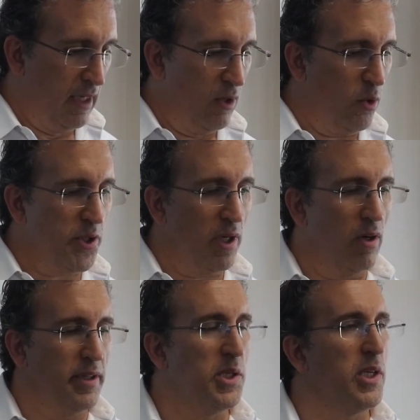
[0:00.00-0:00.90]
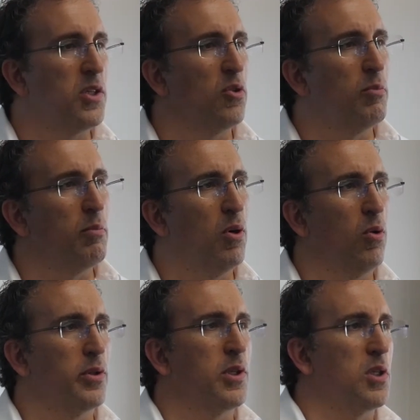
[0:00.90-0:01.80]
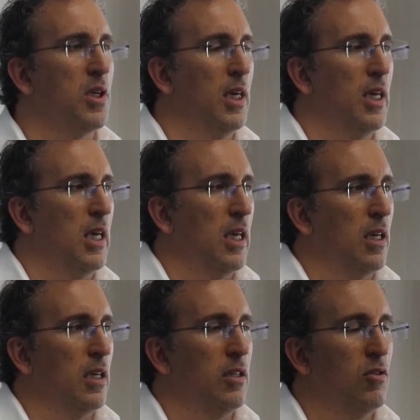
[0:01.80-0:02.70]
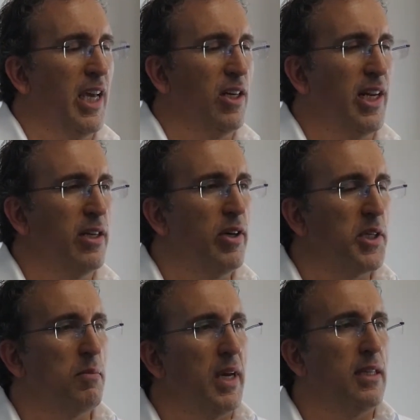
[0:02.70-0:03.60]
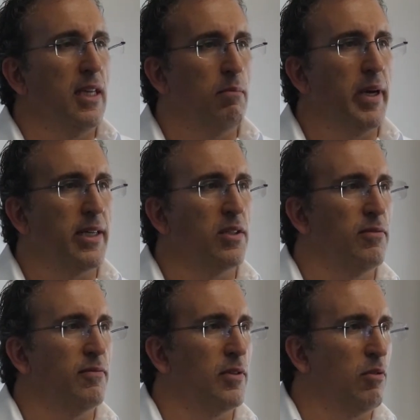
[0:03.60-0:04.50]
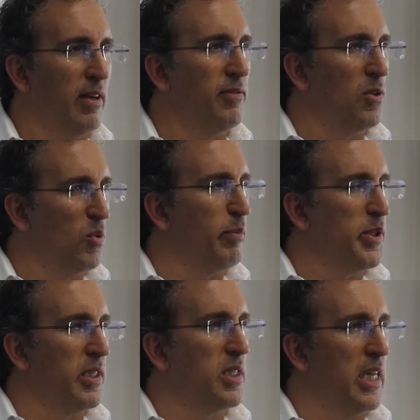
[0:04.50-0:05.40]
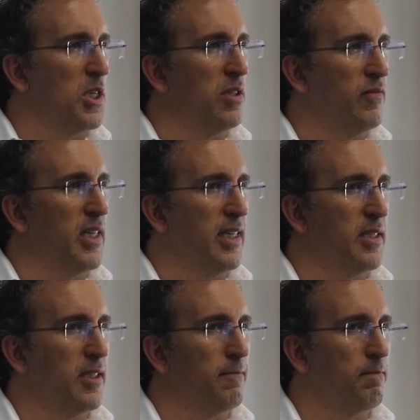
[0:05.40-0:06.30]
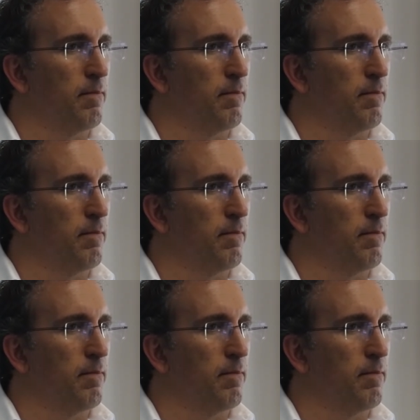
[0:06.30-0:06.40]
Also, on these interim reports, you cannot underestimate the impact of graphical representation of data.